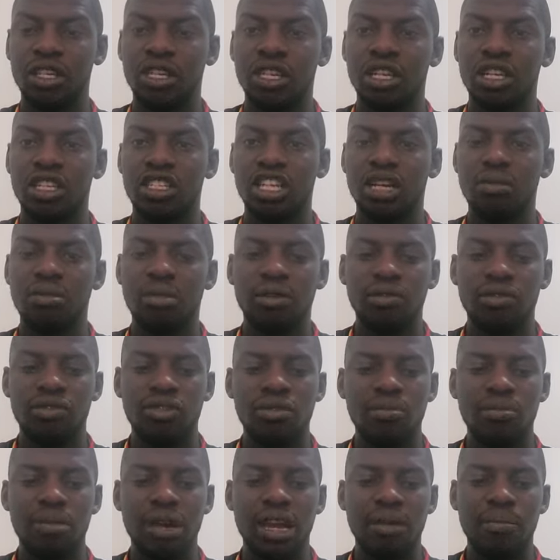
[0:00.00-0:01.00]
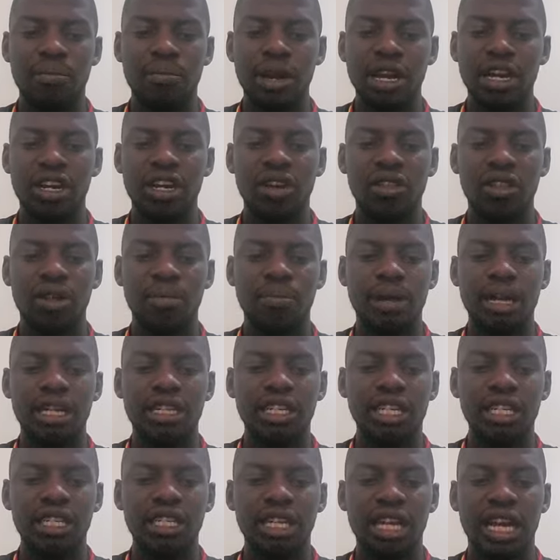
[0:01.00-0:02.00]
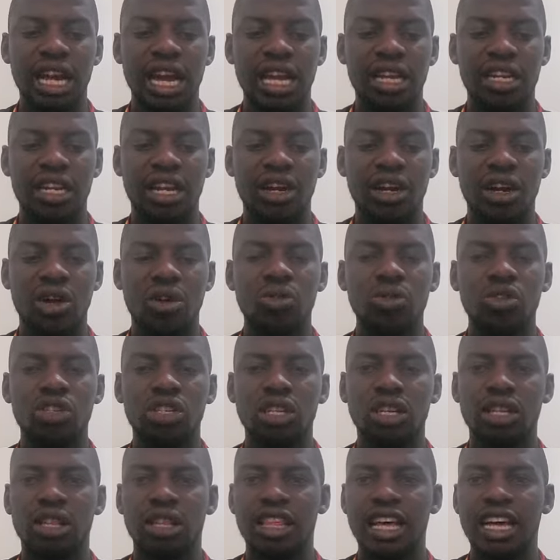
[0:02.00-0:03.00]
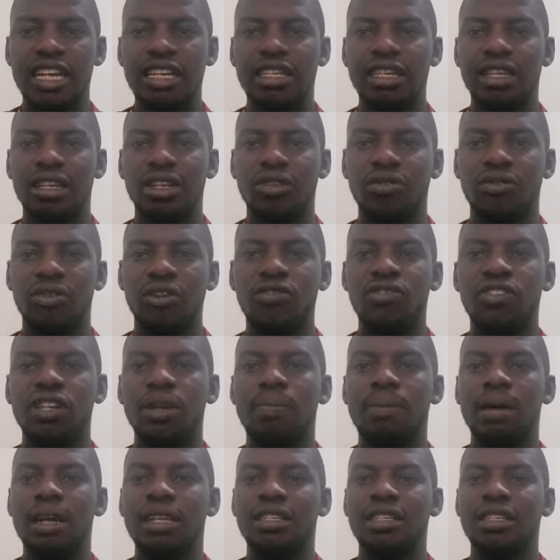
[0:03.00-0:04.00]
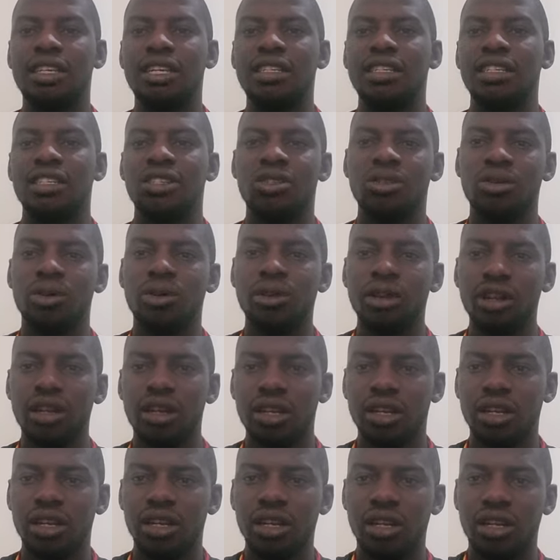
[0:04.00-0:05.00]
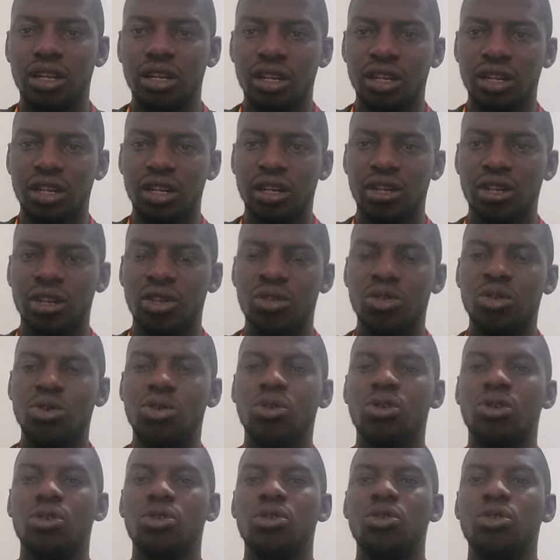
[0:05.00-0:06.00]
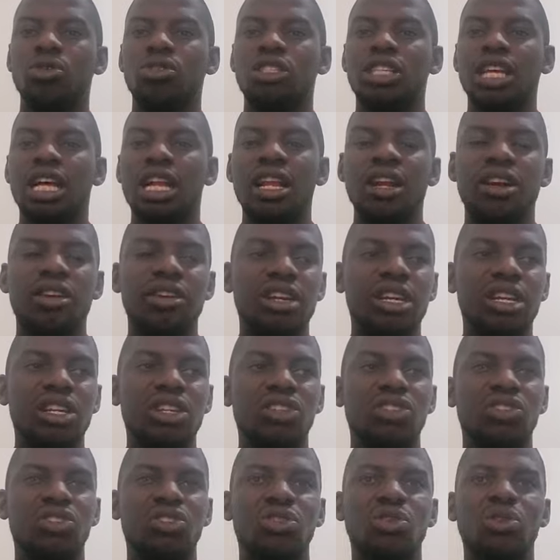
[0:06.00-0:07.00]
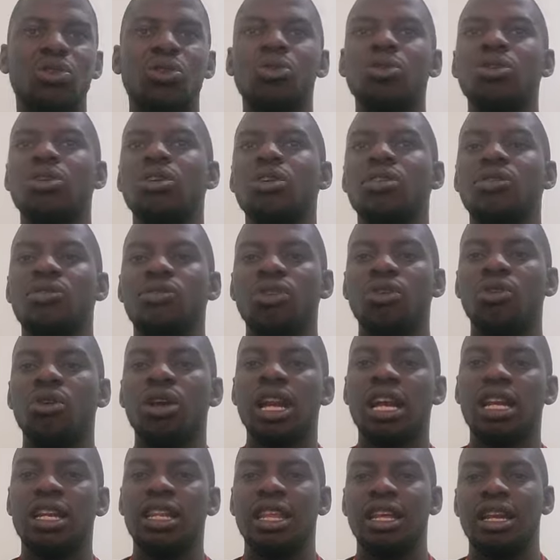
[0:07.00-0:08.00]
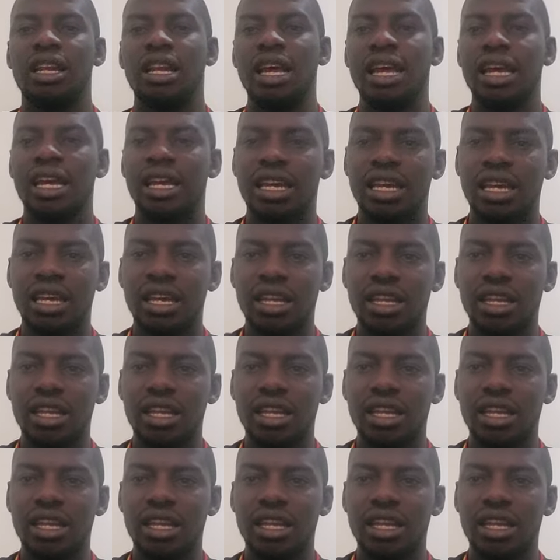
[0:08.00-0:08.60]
Some of you may break down the budget and around 50% is on your salaries, your fuel and the like,